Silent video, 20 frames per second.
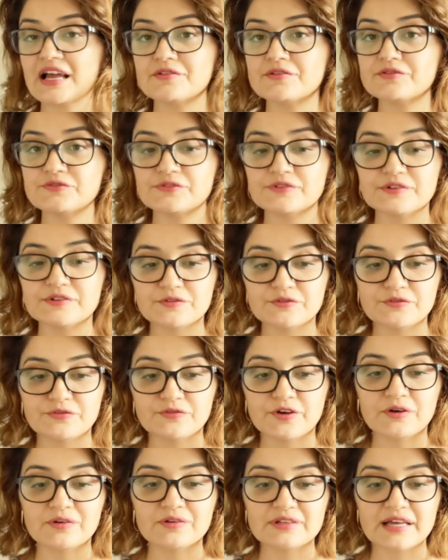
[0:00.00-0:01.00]
life
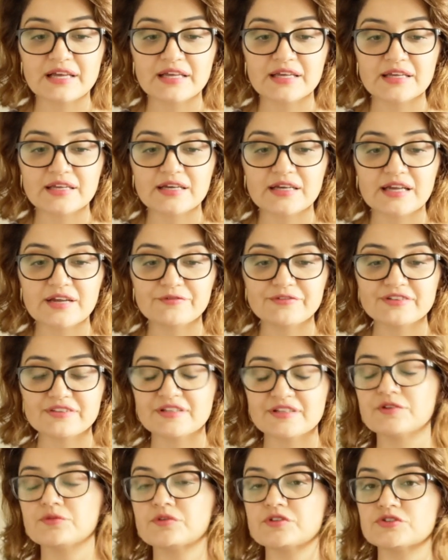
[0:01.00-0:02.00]
felt like
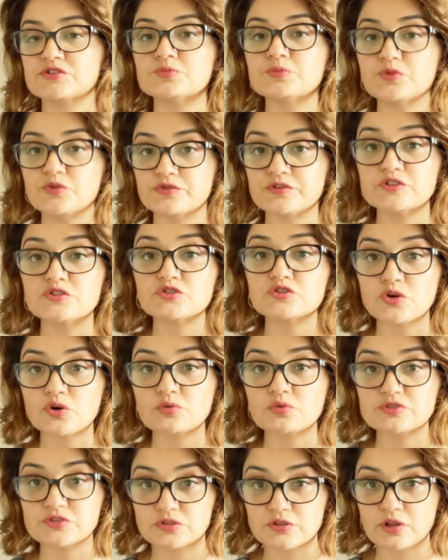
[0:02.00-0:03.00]
everything was moving
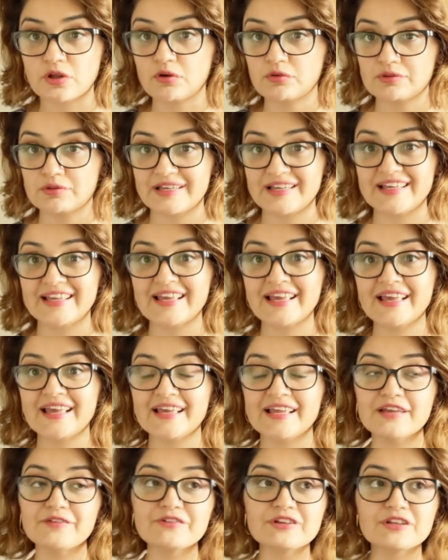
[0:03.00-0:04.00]
so slowly.
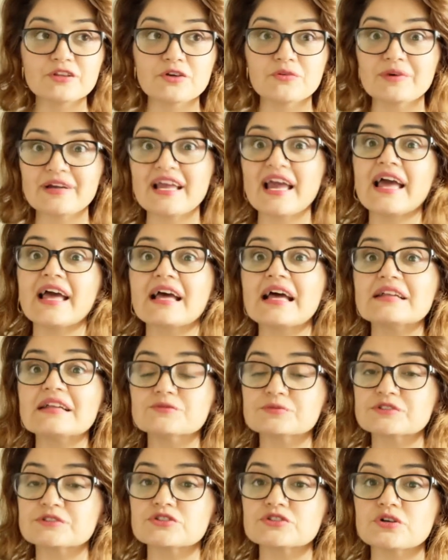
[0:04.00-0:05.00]
Even though I
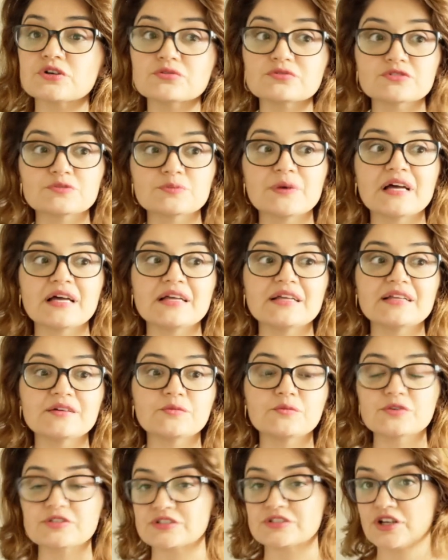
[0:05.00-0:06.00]
had results, but
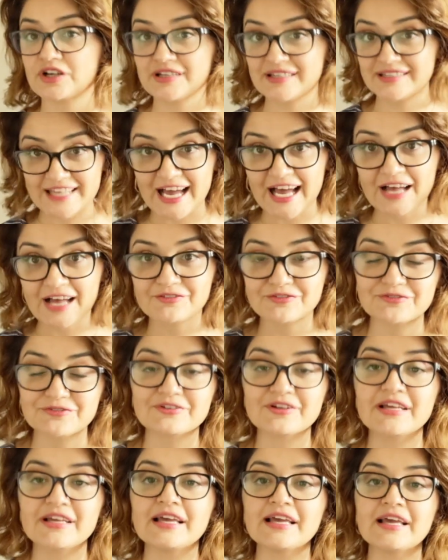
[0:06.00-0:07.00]
was not enough.